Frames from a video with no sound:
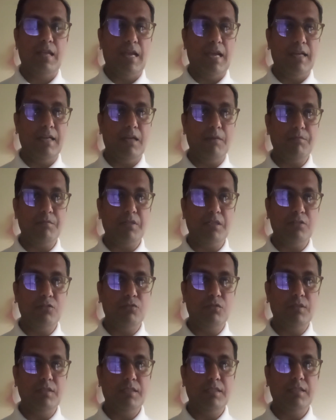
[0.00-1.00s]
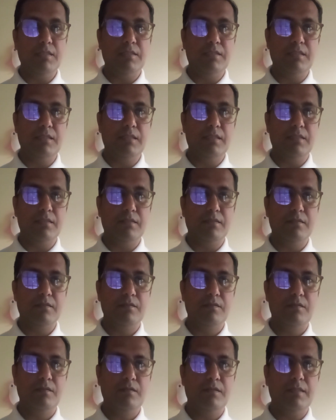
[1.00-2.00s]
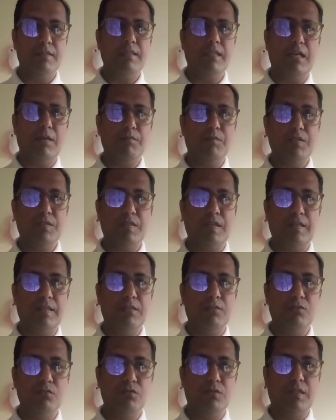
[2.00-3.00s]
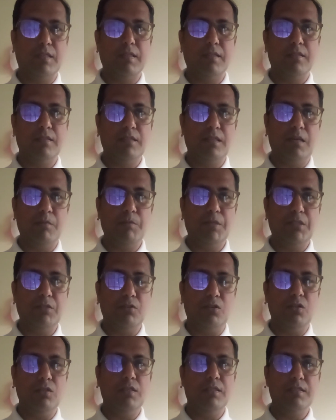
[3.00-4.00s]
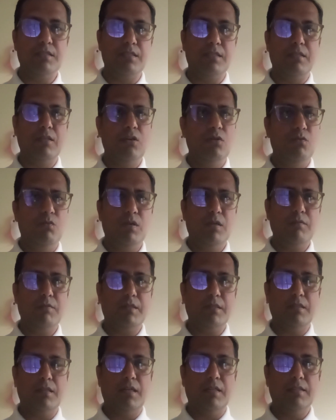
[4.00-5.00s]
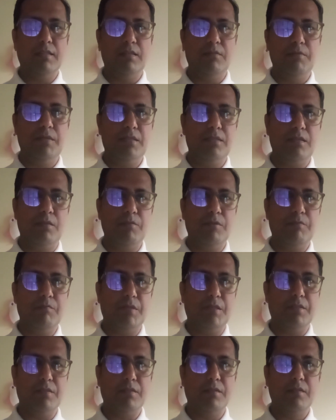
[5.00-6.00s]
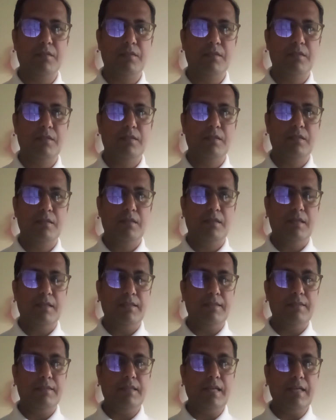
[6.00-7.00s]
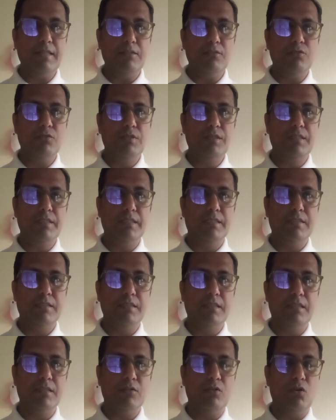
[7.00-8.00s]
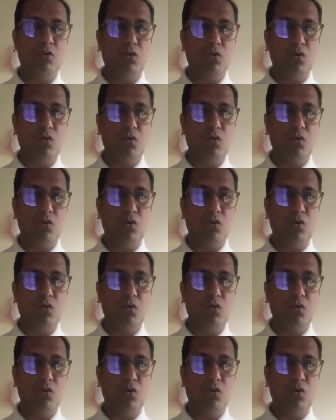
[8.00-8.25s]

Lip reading: and after 20th year, let's say I've decided to take a retirement, or let's say whatever other even commitment, that 20th year,